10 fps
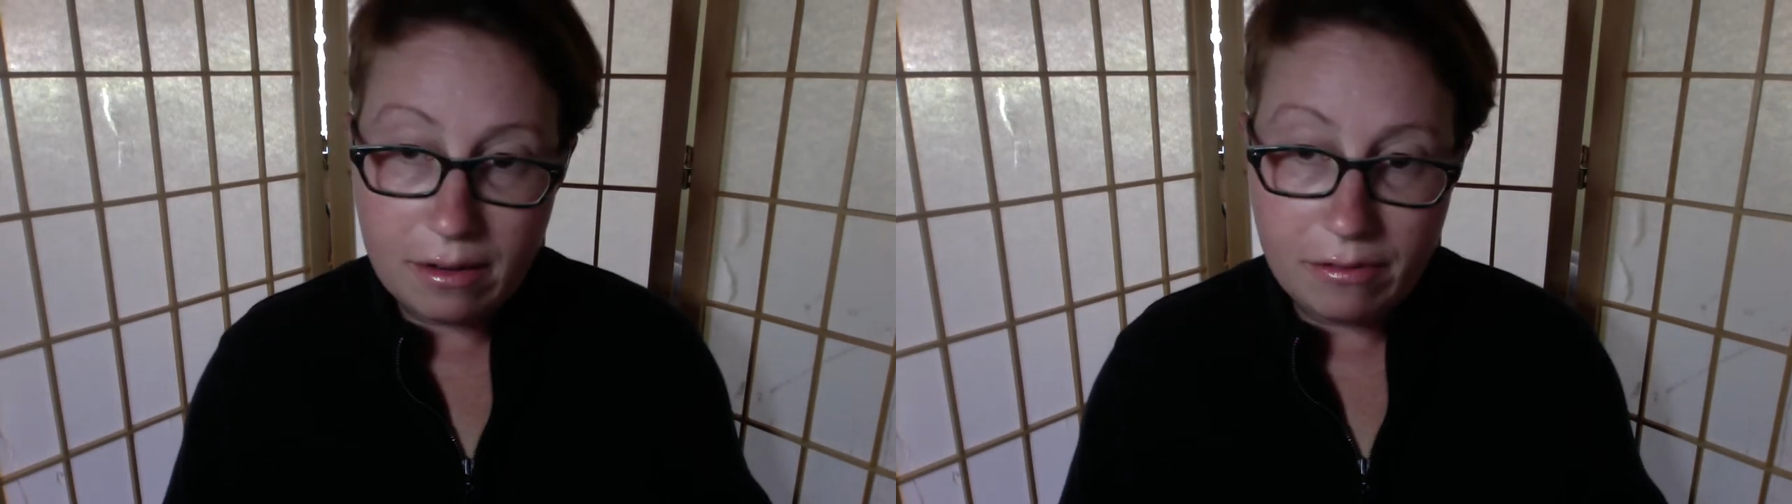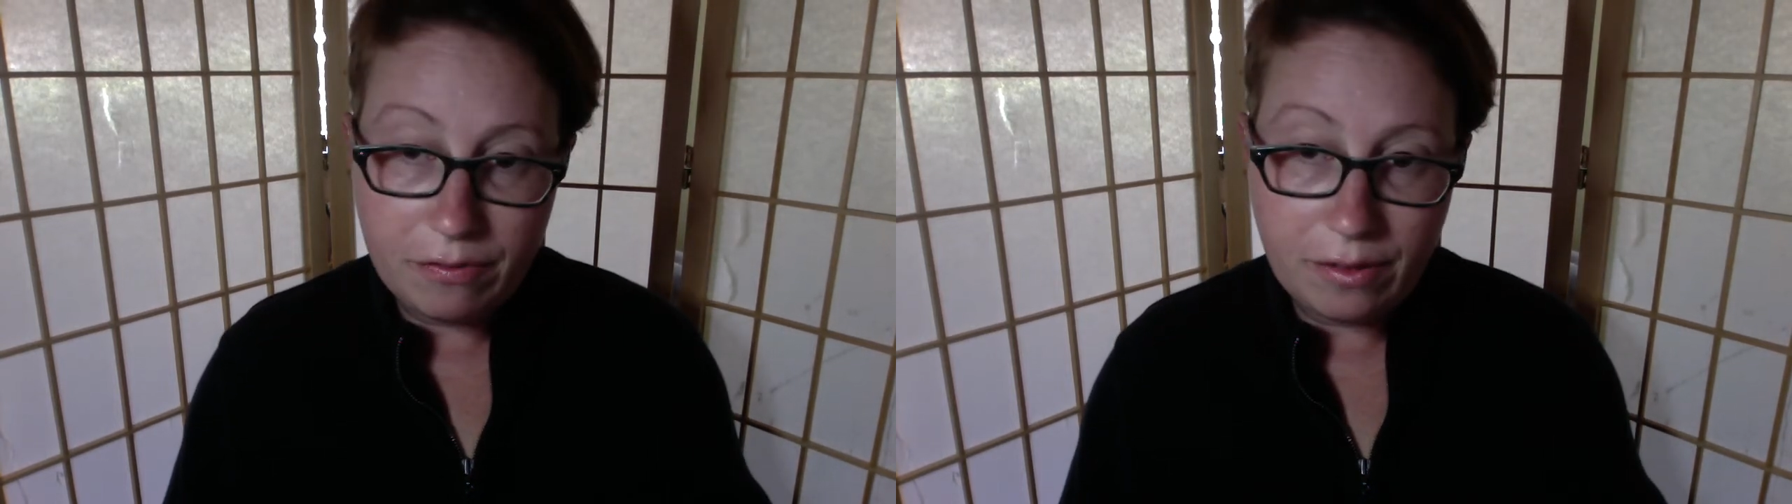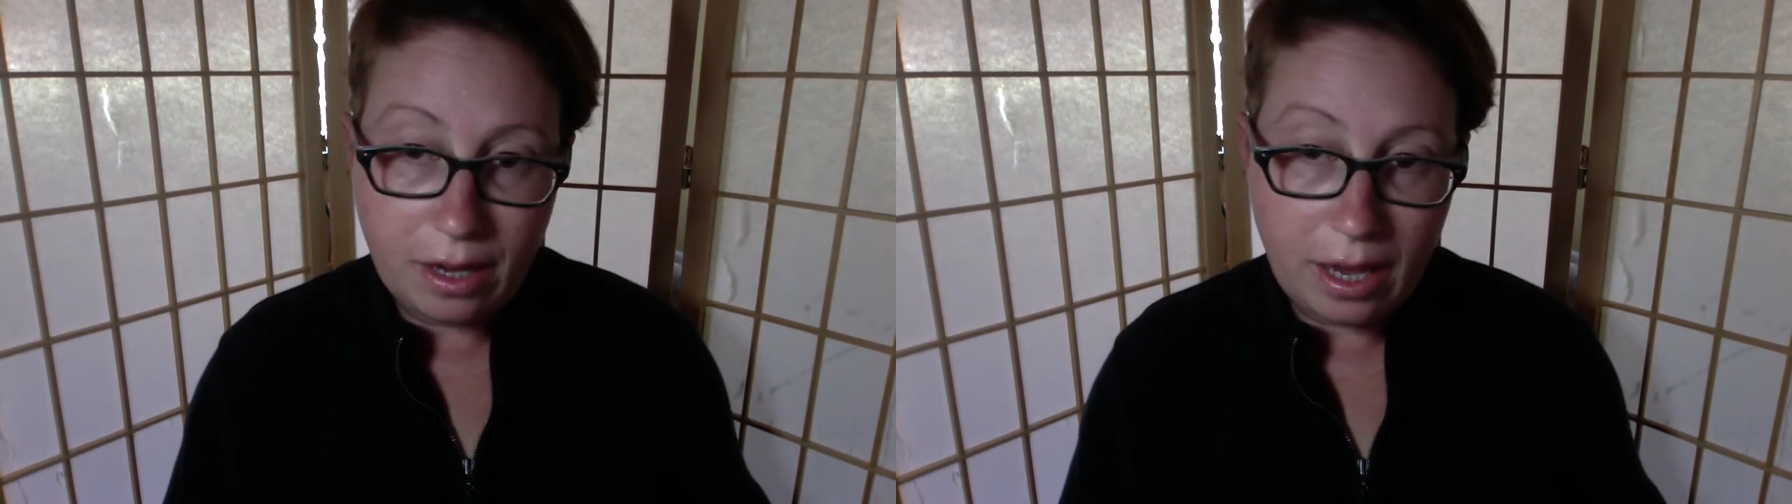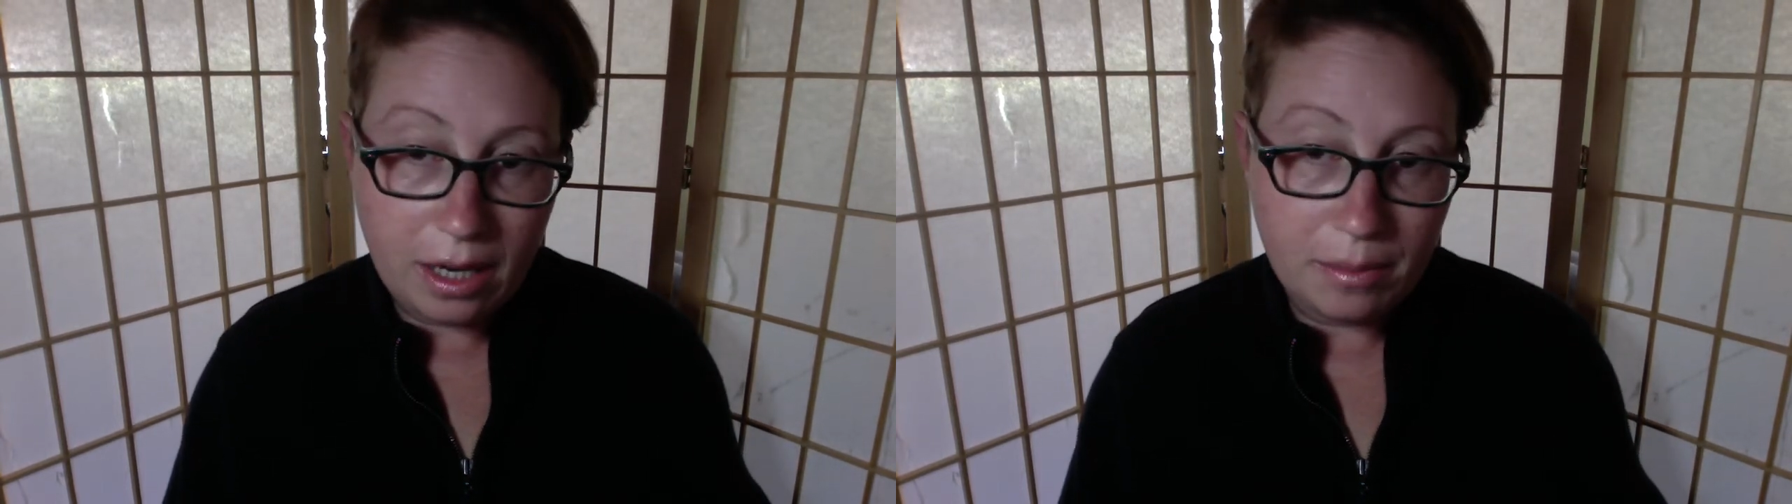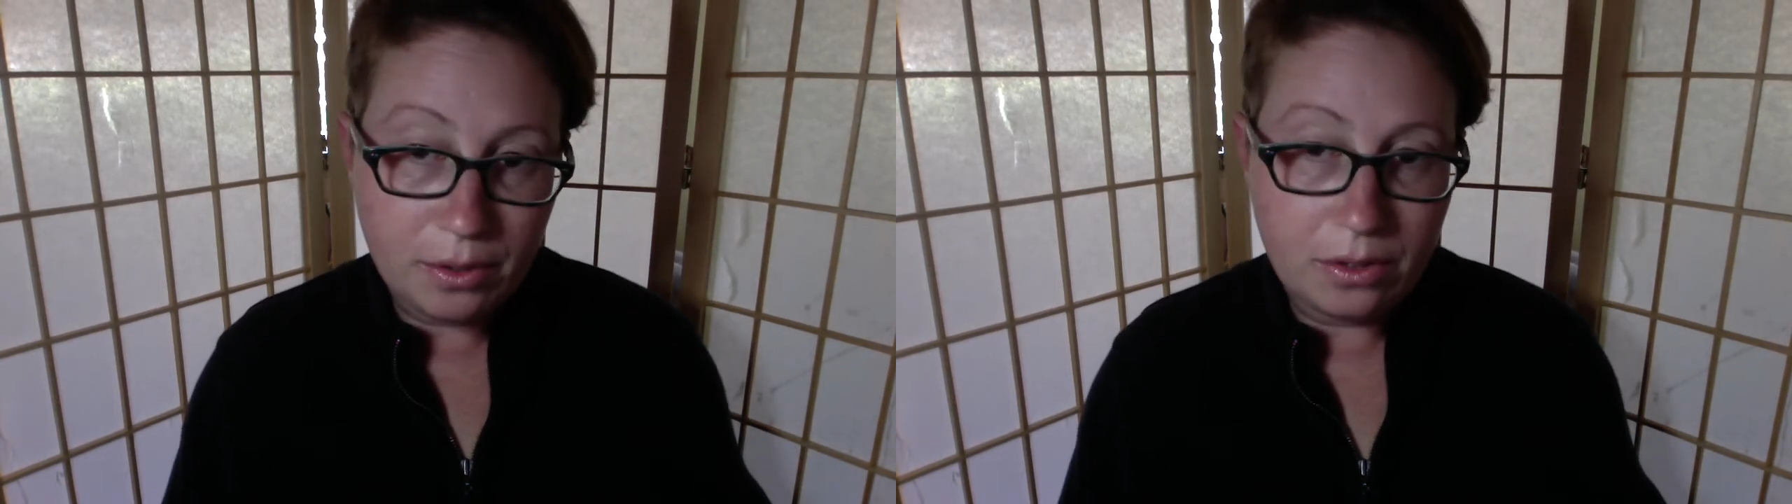of
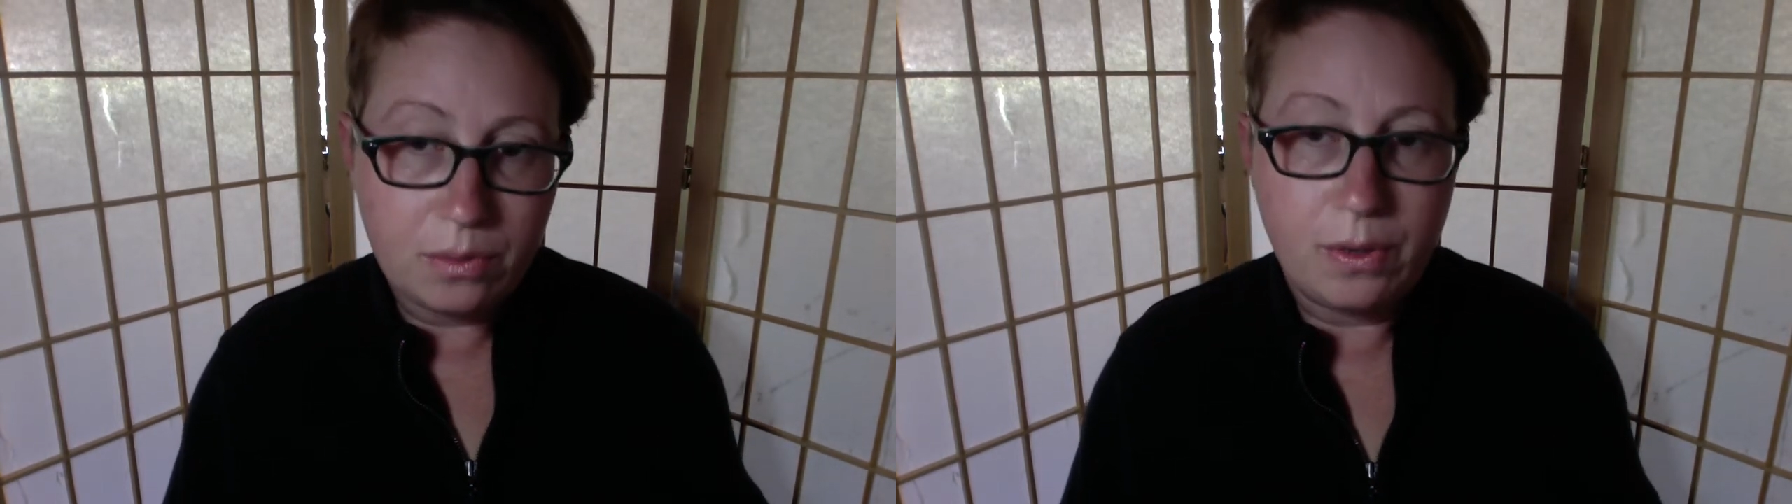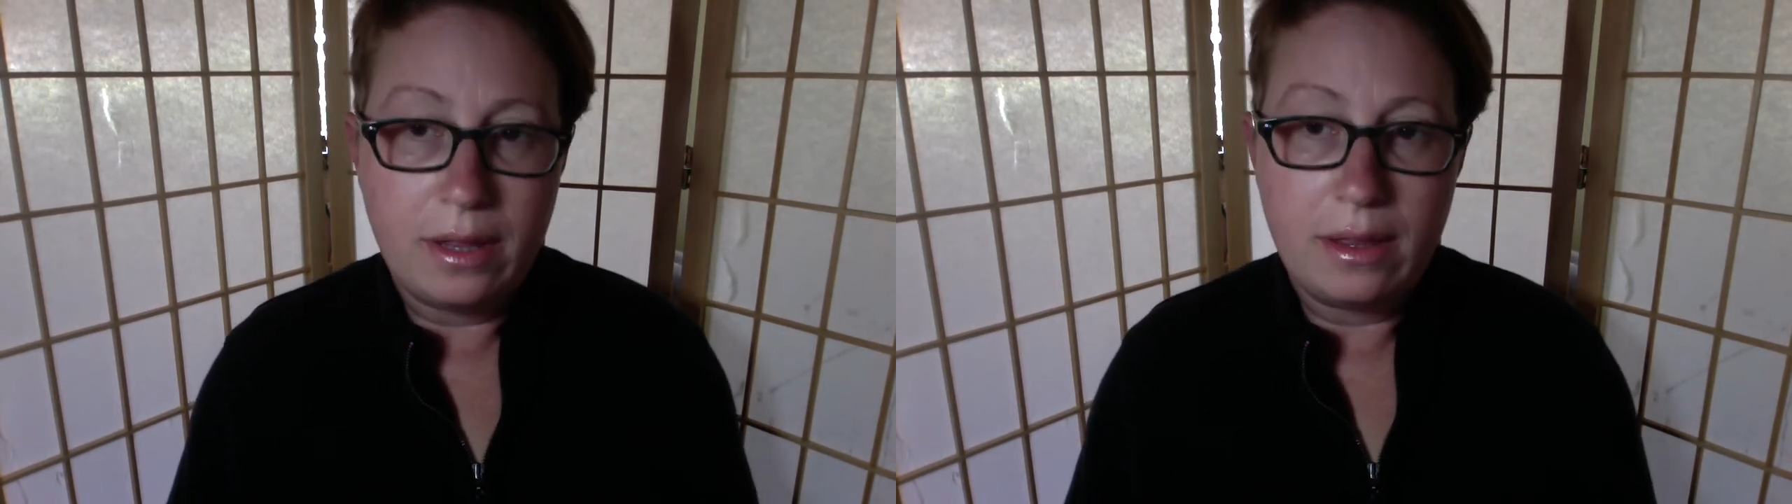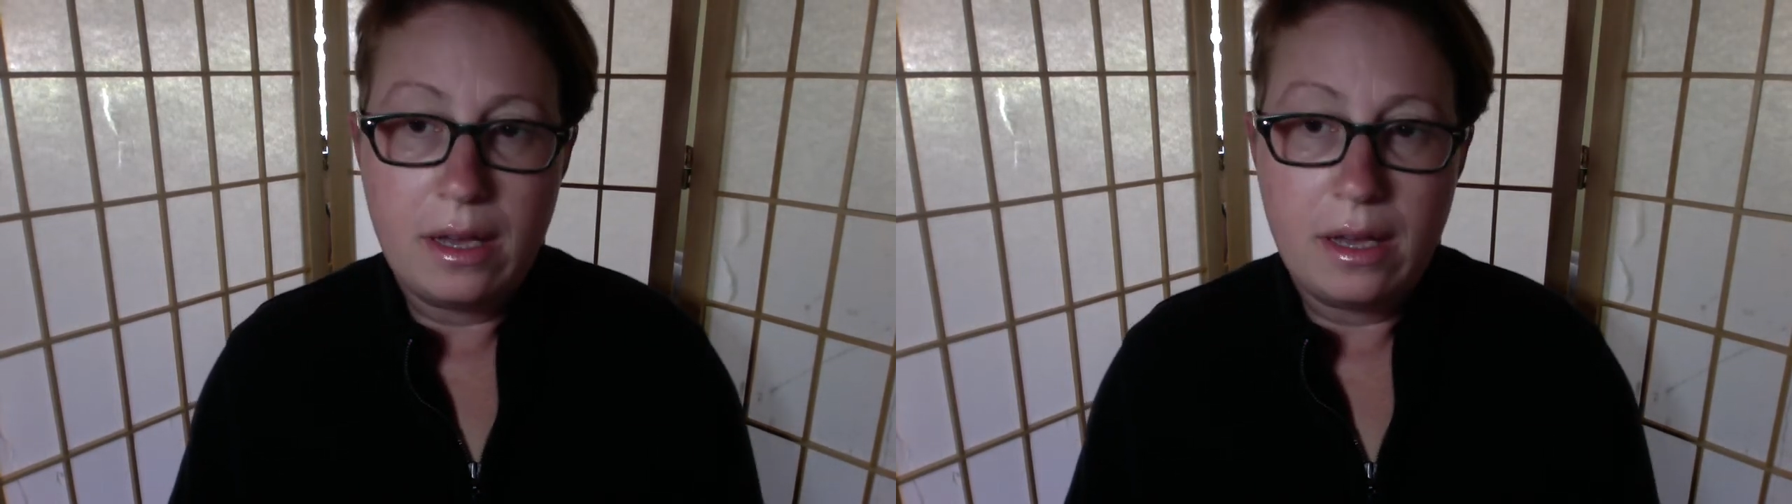animals with